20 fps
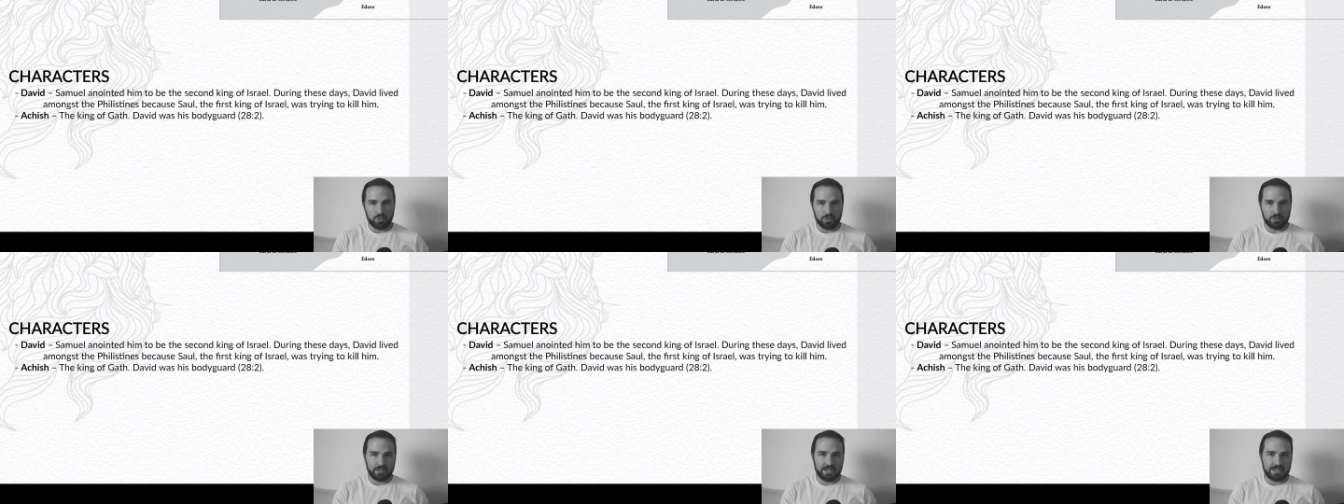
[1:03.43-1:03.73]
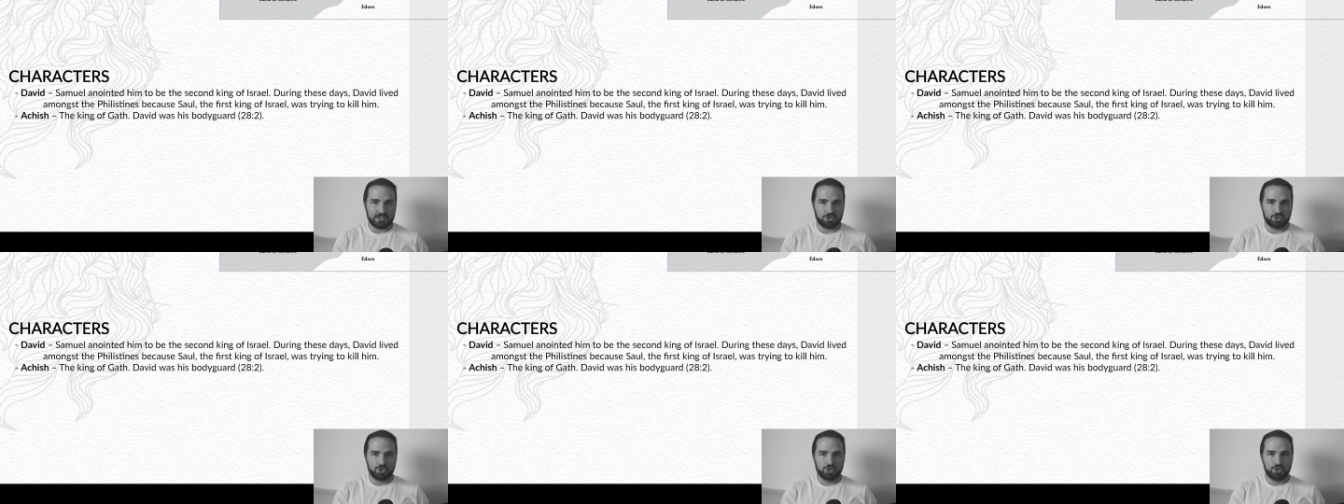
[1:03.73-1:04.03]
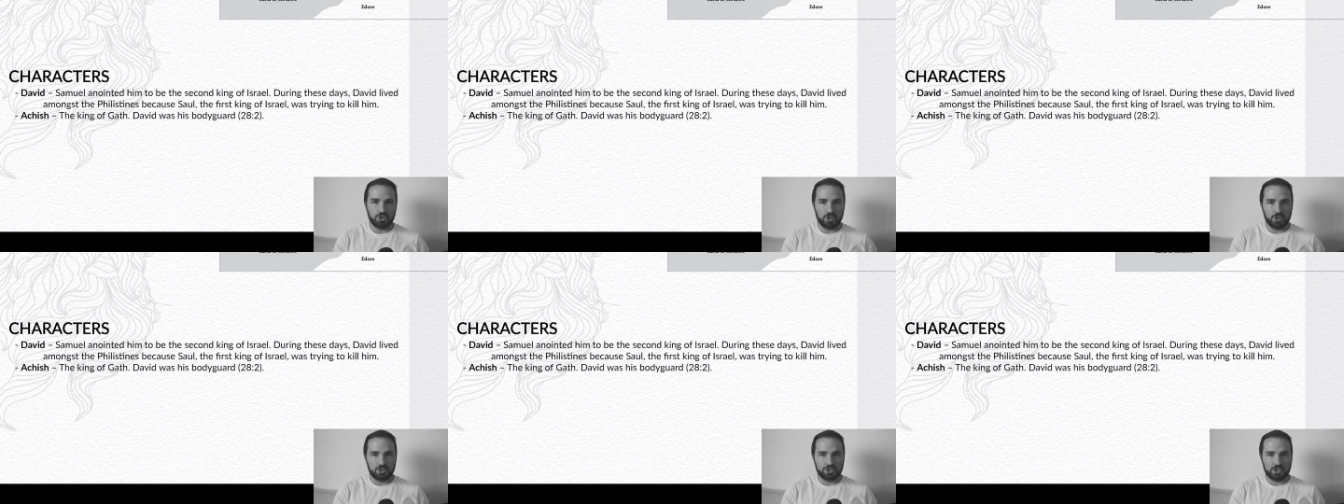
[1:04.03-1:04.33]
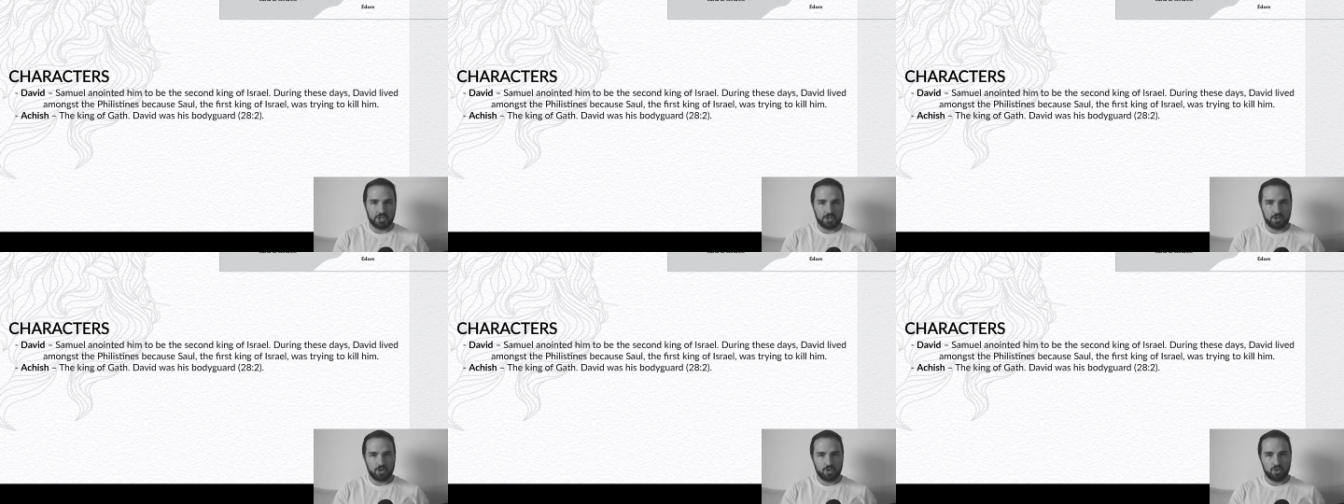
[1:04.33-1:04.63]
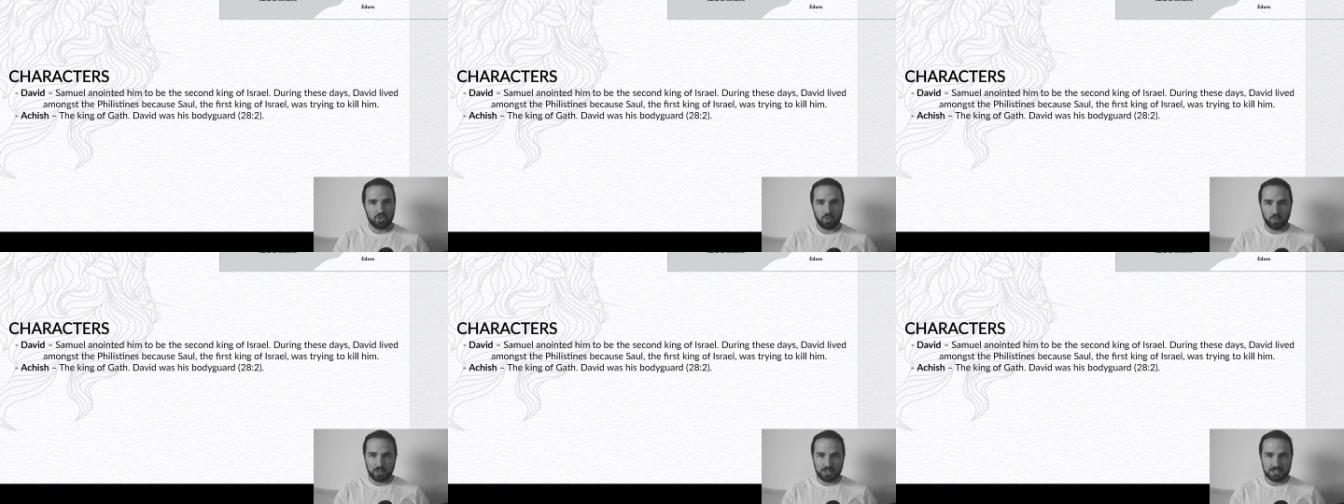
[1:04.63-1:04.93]
the last judge, had
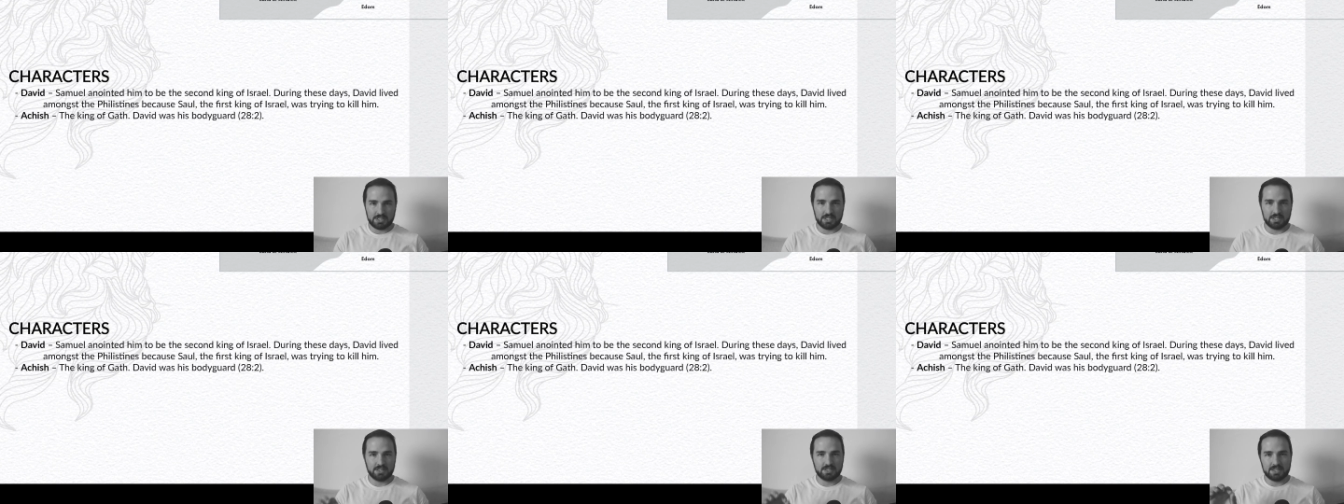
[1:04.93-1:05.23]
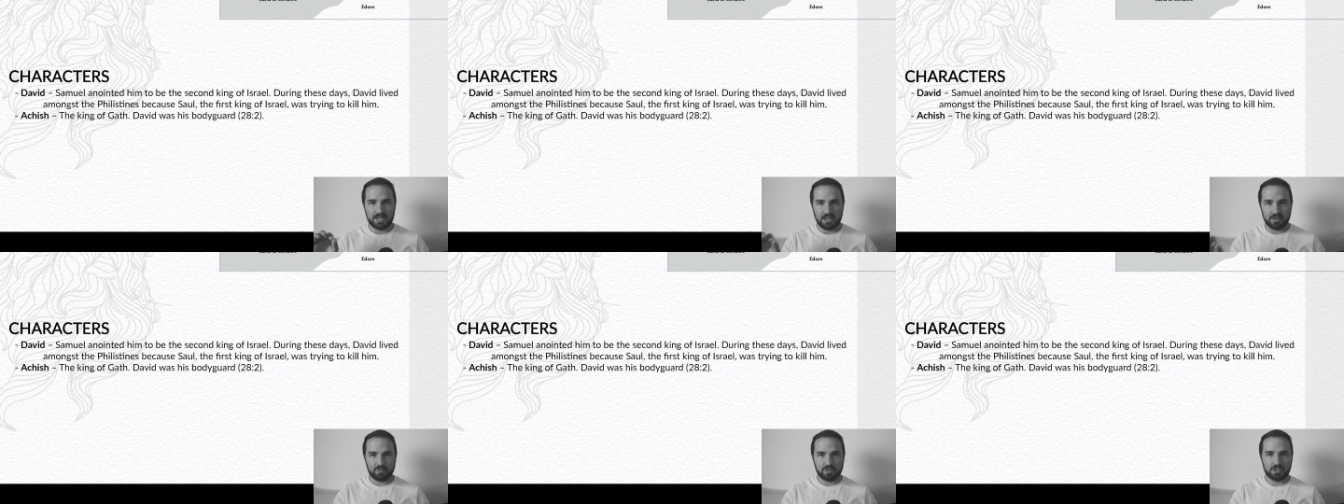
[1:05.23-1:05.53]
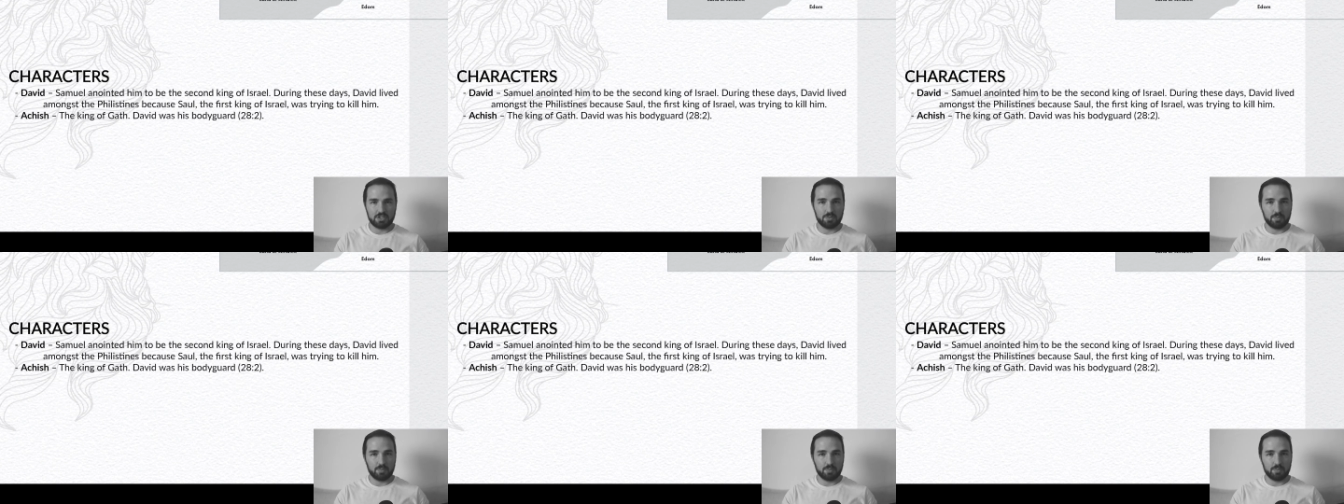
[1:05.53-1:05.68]
anointed David